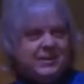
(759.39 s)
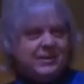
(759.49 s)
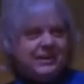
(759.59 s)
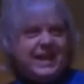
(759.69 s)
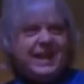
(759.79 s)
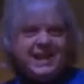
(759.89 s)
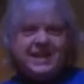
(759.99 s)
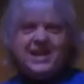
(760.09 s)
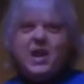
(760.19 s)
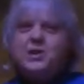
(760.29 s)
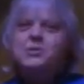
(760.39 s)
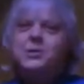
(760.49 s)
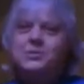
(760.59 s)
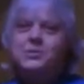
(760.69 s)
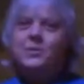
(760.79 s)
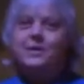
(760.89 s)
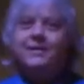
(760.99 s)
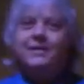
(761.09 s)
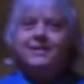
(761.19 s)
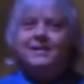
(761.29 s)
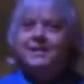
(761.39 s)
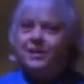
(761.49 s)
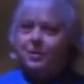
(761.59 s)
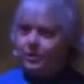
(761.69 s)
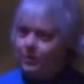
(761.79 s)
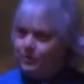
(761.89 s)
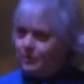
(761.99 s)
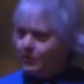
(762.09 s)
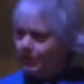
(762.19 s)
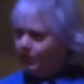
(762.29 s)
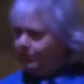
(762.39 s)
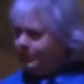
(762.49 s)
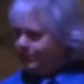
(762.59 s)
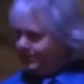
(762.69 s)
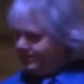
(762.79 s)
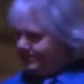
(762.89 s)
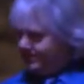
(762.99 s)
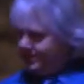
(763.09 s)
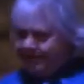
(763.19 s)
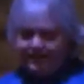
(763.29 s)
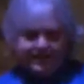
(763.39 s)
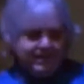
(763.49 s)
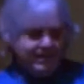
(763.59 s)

late 1800s where, clothes were a whole different scene.